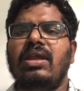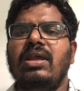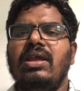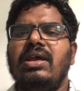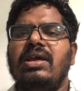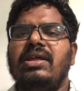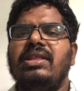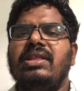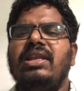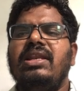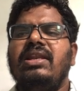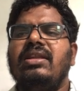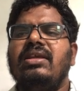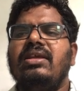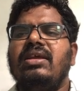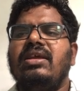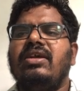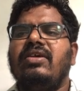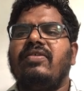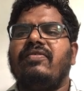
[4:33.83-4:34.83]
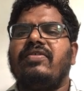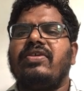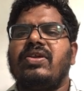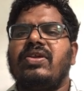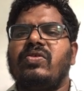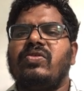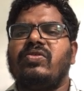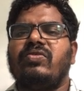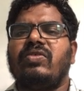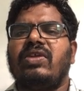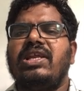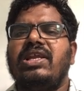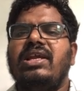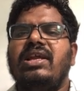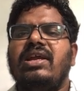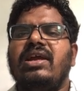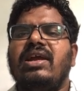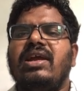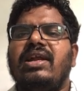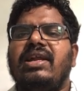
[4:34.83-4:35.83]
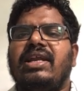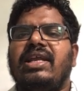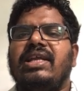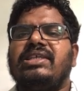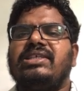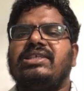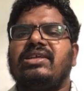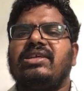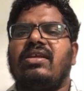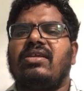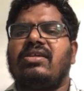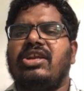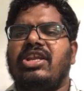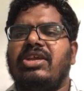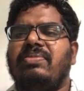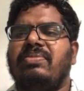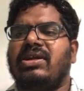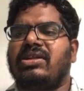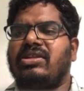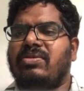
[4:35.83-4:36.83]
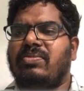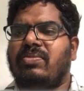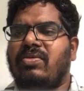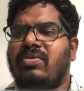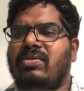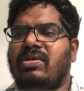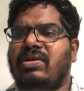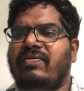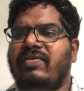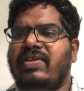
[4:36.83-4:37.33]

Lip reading: Then we usually test or debug the program.